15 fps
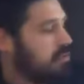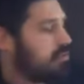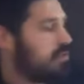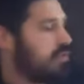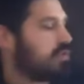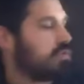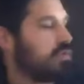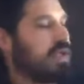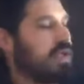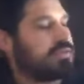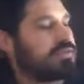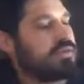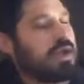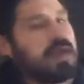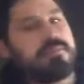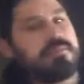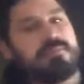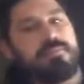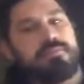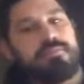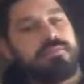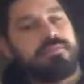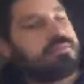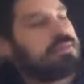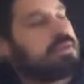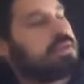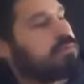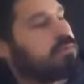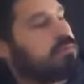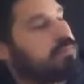this one. So I've
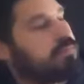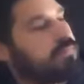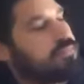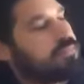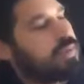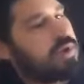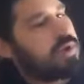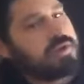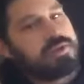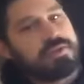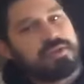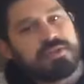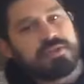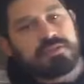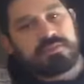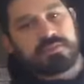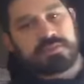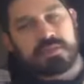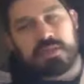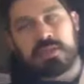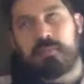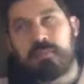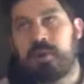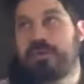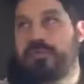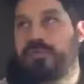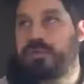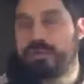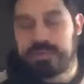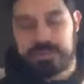like part of these was like part of
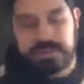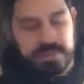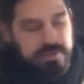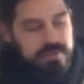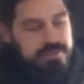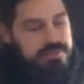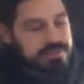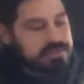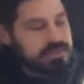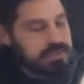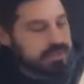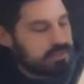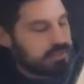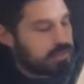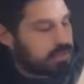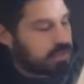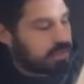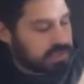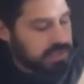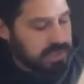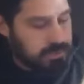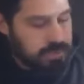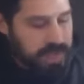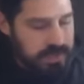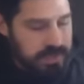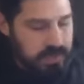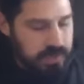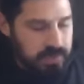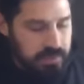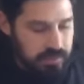doing a series is like you learn and get
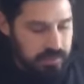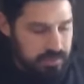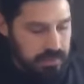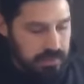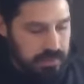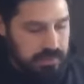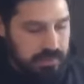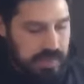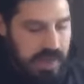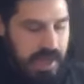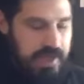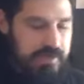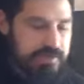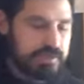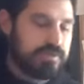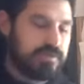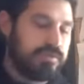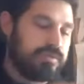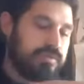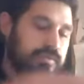better as you